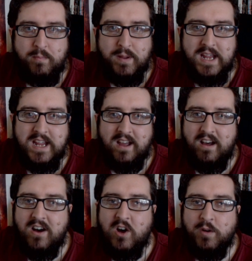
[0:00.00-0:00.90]
be
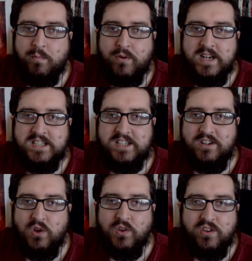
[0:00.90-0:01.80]
hard pressed
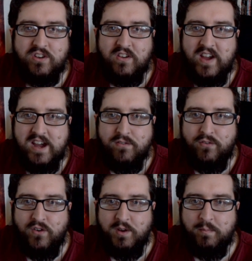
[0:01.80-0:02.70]
not to have
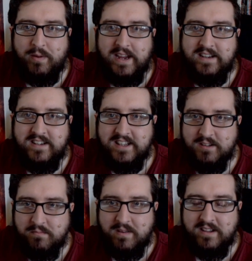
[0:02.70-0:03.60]
fun painting them, I